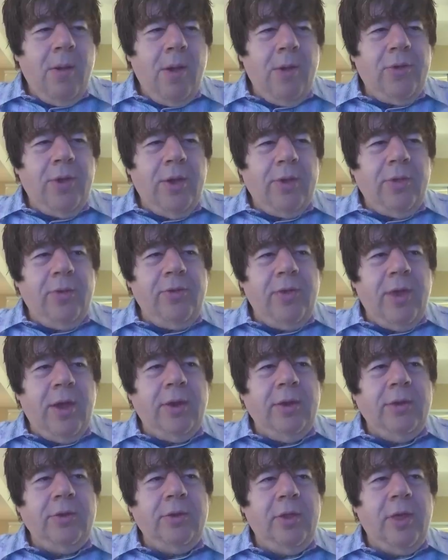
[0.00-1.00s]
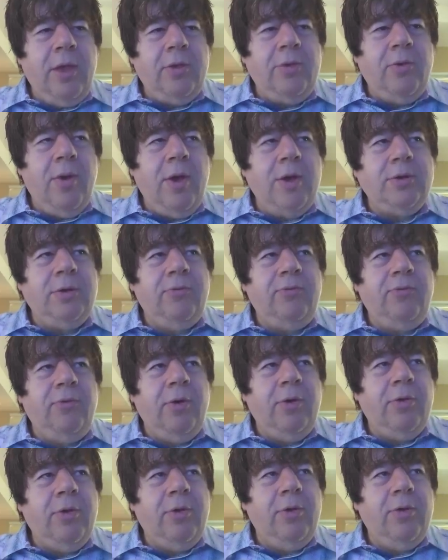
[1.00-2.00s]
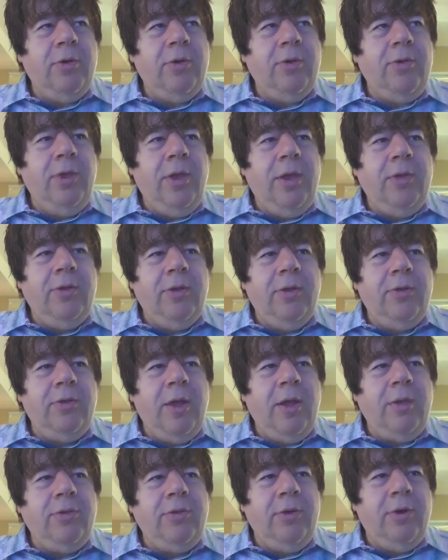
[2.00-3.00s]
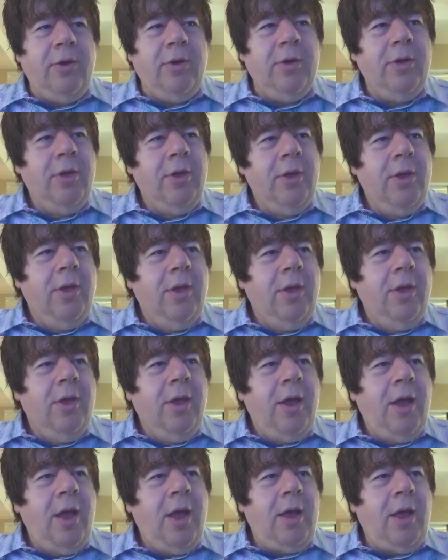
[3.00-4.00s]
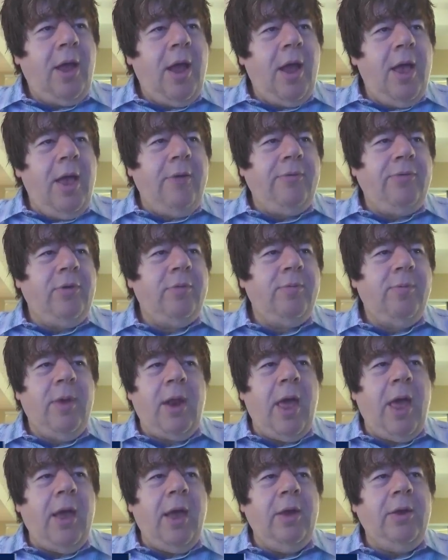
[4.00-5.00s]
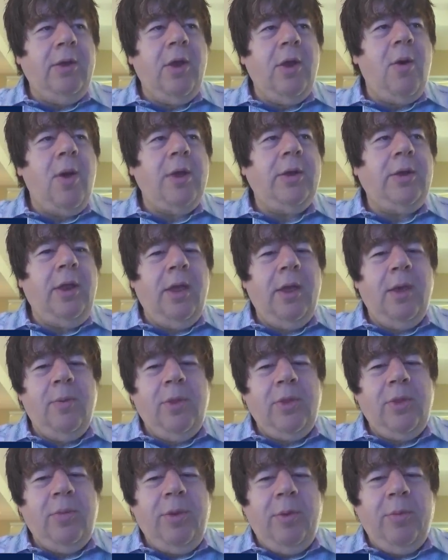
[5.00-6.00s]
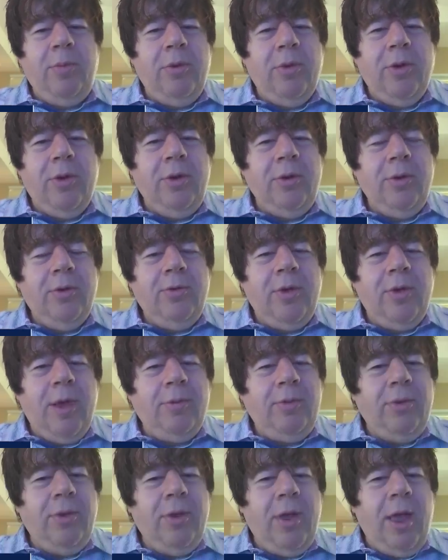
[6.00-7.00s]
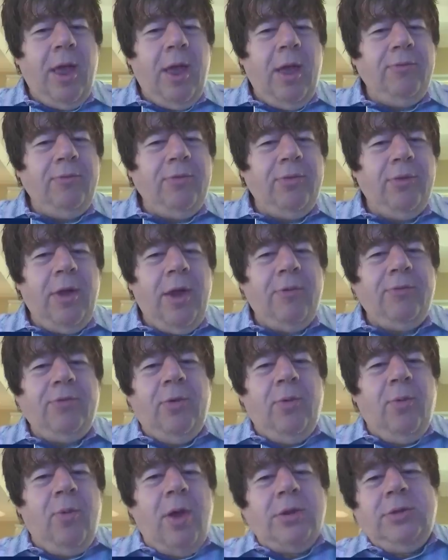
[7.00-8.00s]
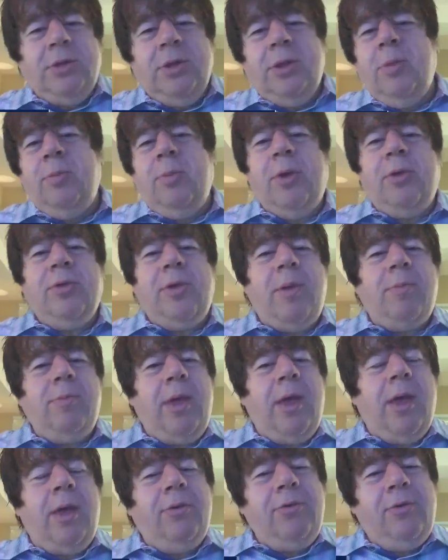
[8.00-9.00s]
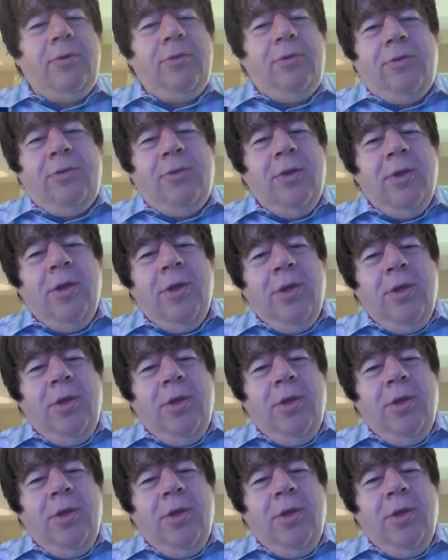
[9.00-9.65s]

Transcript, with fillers: I'll take the second to last question first because it's the easiest answer. I have to admit, I got no idea what the people are going to accept. After watching them accept masks